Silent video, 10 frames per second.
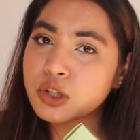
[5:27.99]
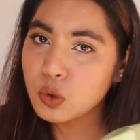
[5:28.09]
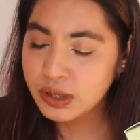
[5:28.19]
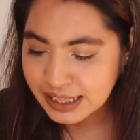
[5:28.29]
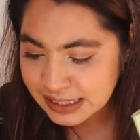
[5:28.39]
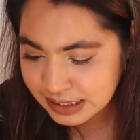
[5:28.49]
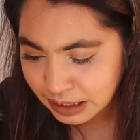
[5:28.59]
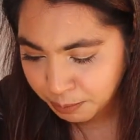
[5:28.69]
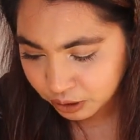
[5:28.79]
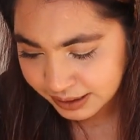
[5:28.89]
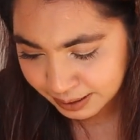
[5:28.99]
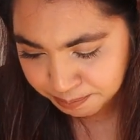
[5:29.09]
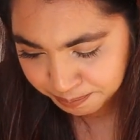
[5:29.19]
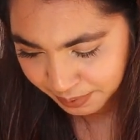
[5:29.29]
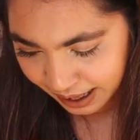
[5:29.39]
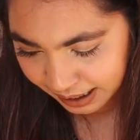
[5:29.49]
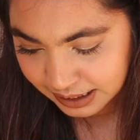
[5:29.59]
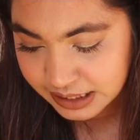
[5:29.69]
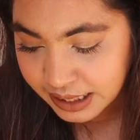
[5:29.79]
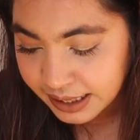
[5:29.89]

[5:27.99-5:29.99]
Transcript: So let's skip on that part.